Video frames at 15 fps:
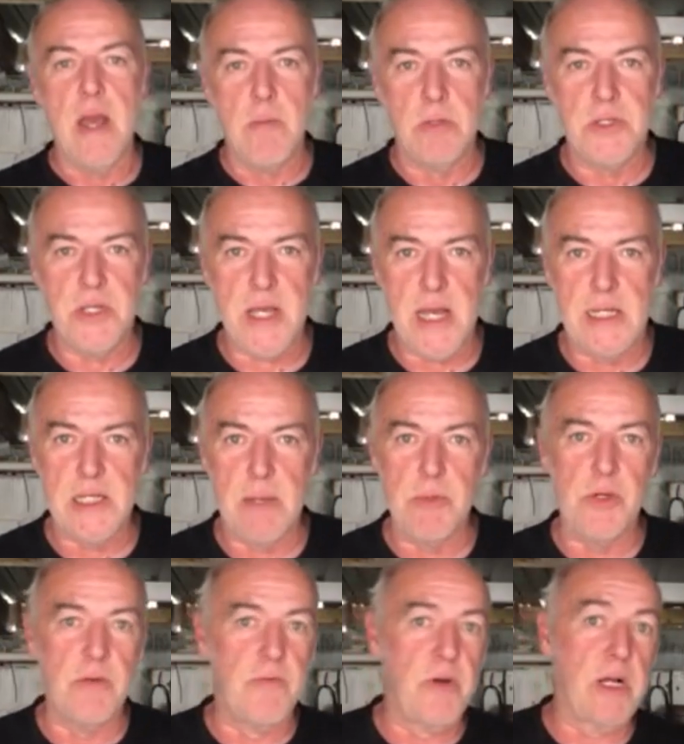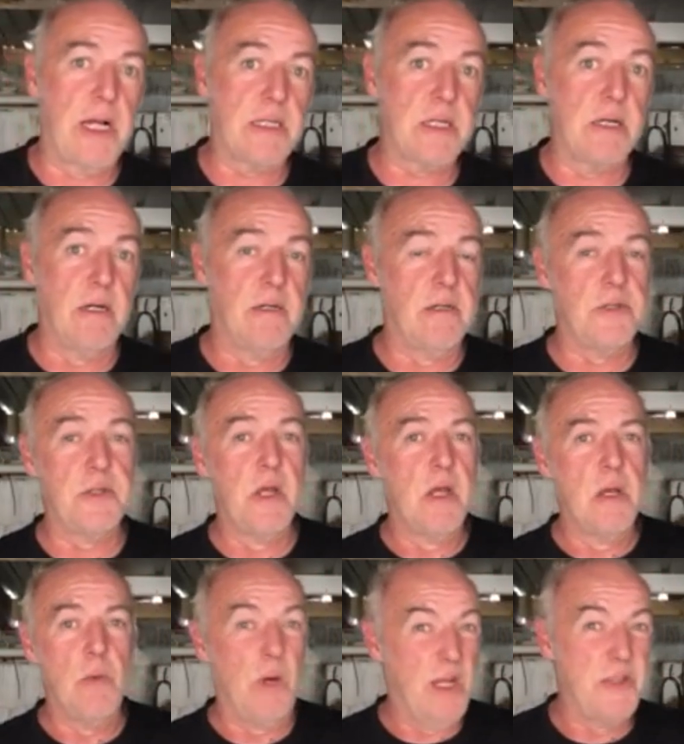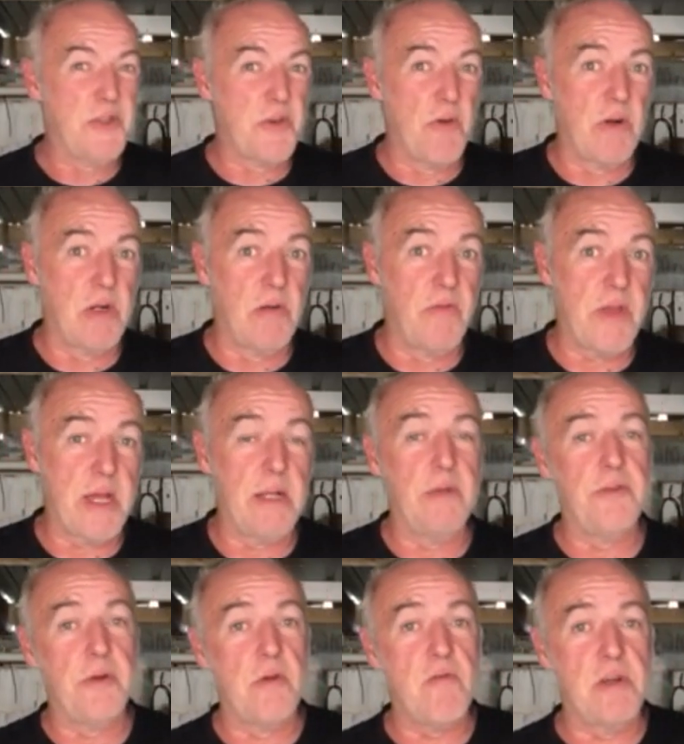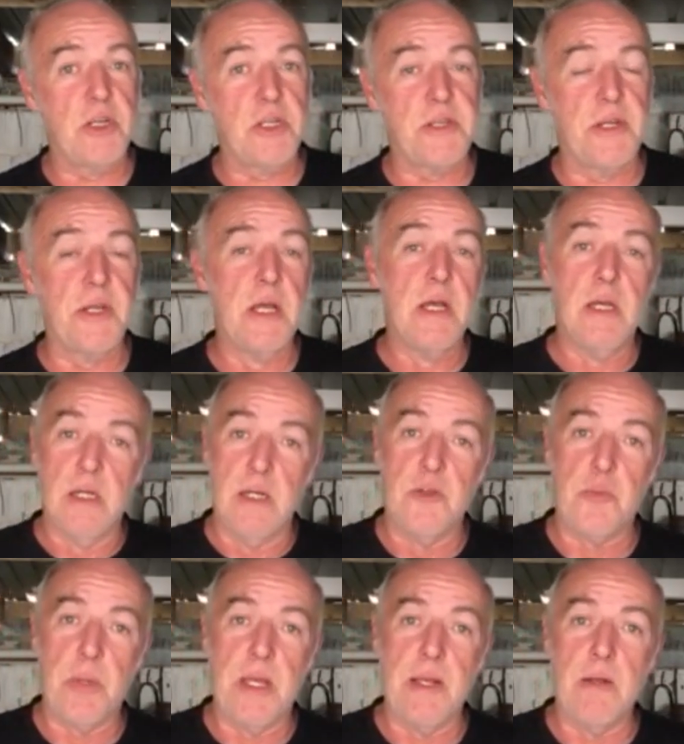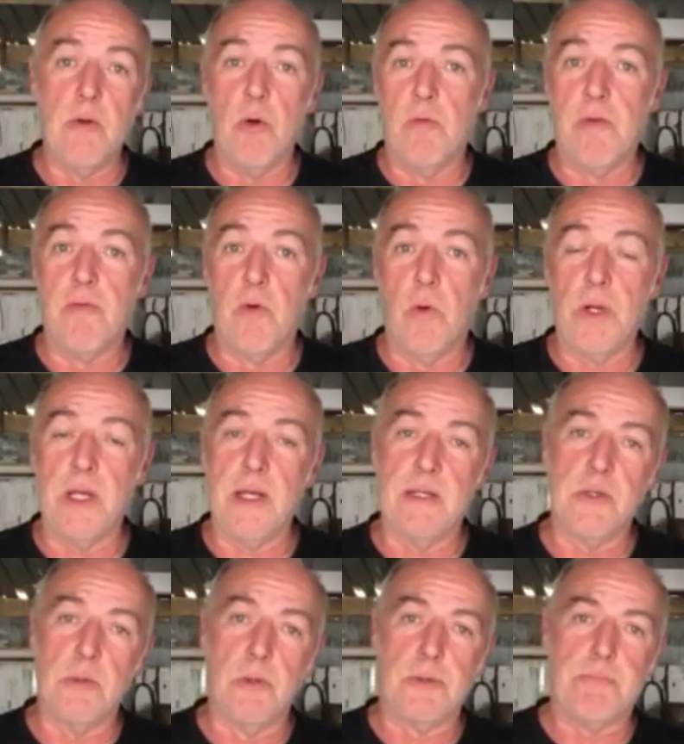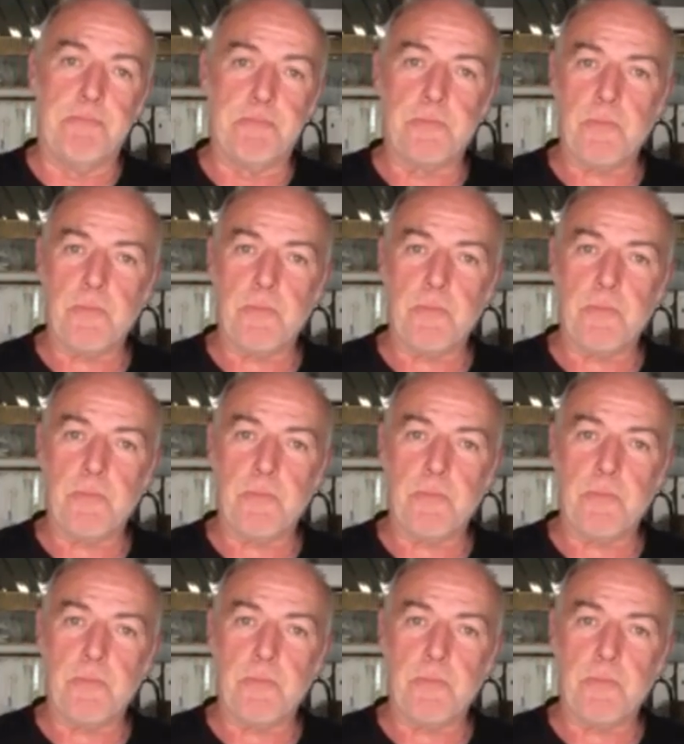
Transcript: MOT exemption for classic cars or historical vehicles that are registered as being over 40 years old.